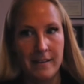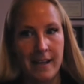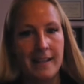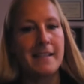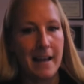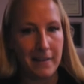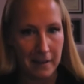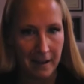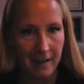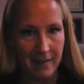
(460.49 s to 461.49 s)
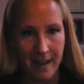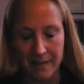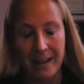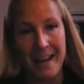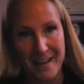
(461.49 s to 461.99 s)
That's not
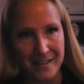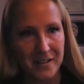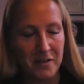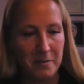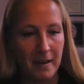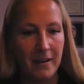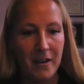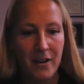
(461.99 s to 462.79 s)
the case. Excuse me.